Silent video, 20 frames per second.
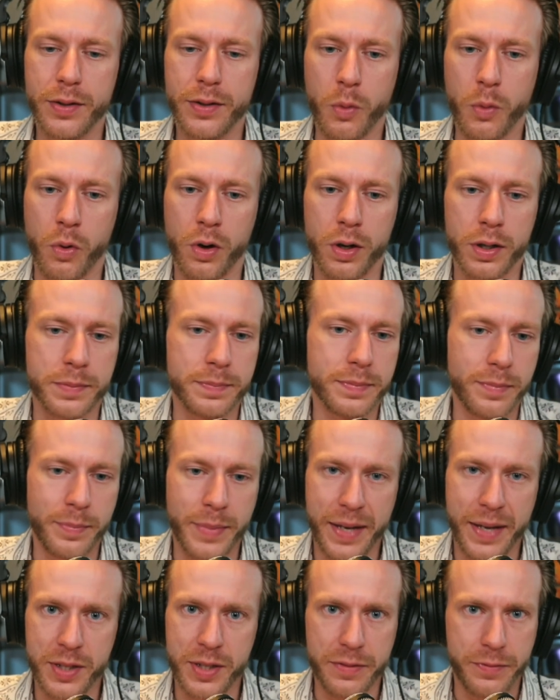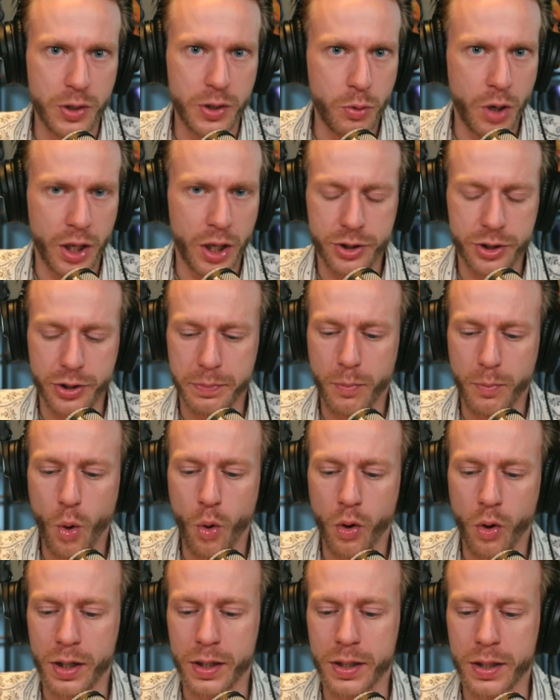or maybe a few hundred
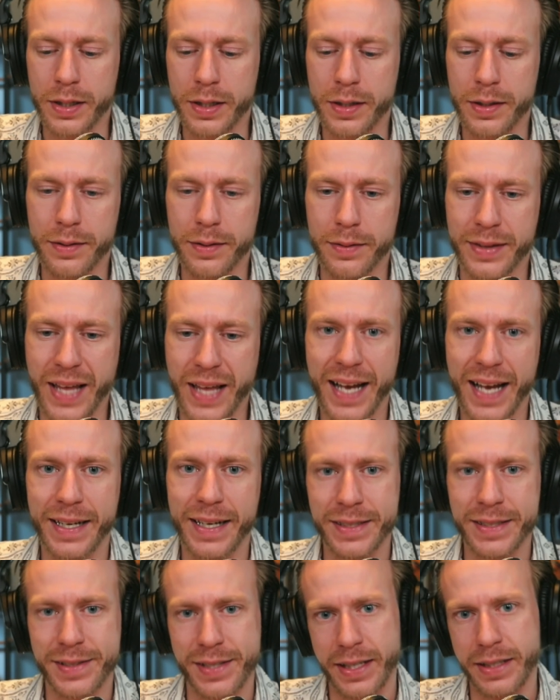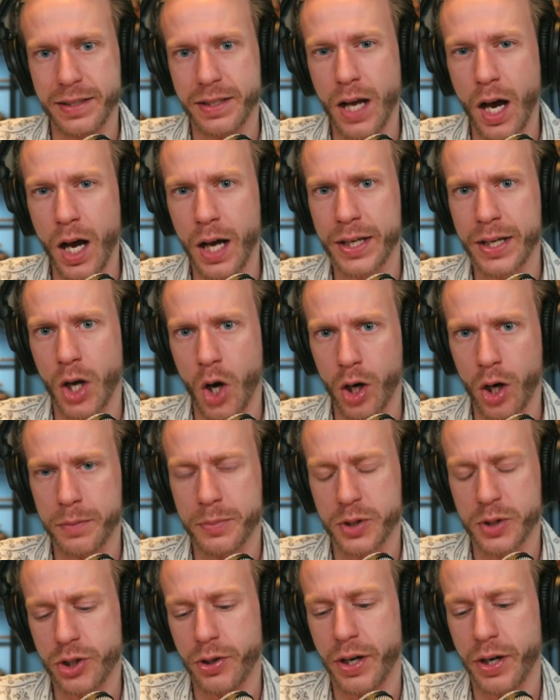more, that is a
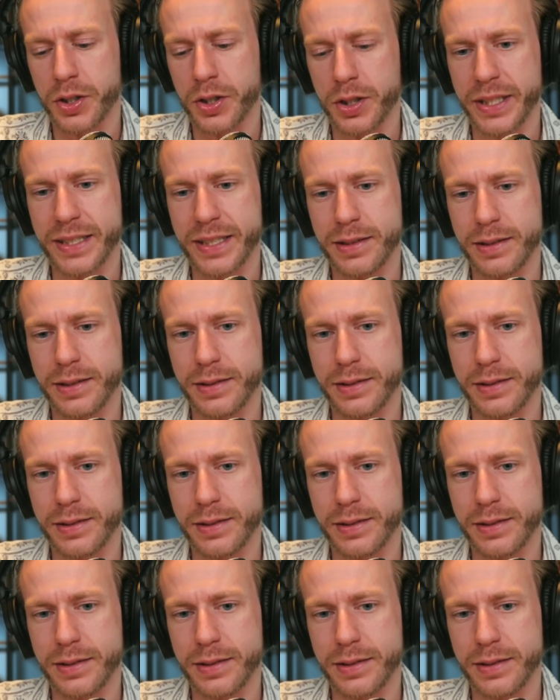non-arbitrarily